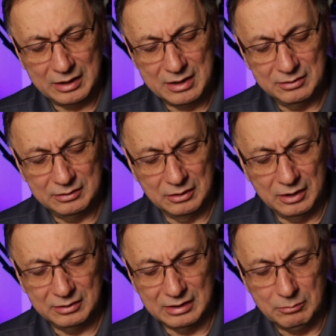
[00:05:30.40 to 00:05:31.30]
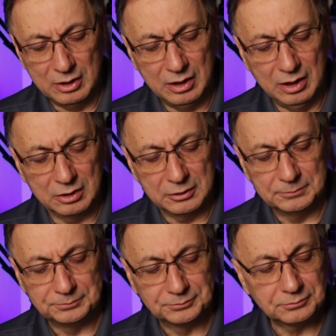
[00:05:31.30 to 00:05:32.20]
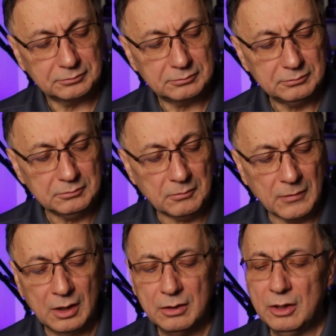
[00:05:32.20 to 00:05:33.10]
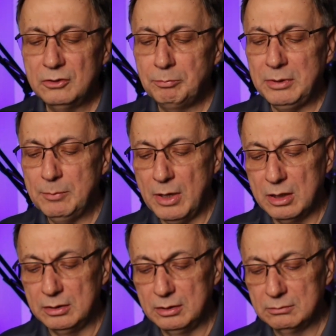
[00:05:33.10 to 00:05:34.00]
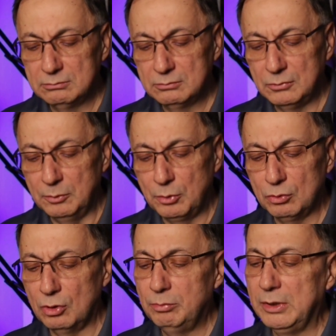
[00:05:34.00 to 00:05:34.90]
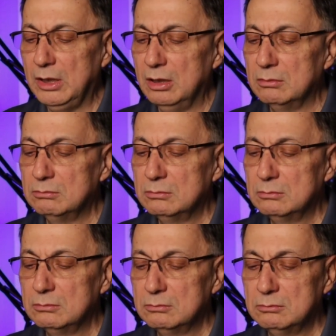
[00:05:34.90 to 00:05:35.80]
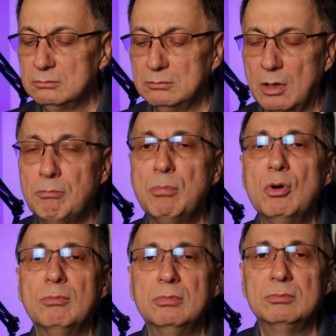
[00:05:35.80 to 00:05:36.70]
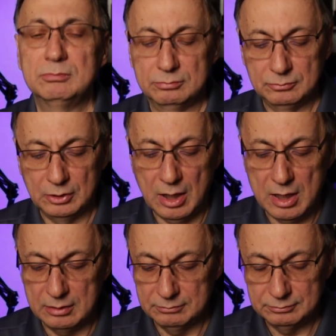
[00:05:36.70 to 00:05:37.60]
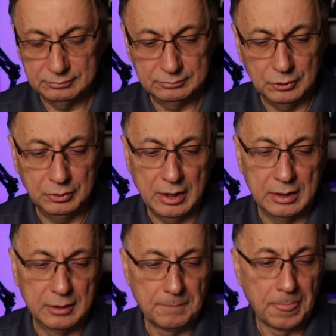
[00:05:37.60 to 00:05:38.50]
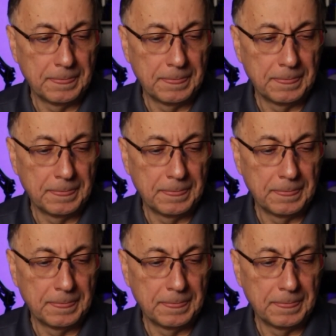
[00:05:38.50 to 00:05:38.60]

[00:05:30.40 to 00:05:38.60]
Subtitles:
again, the same thing here. There's a P button. You put it on P, and boom, gone. You're done.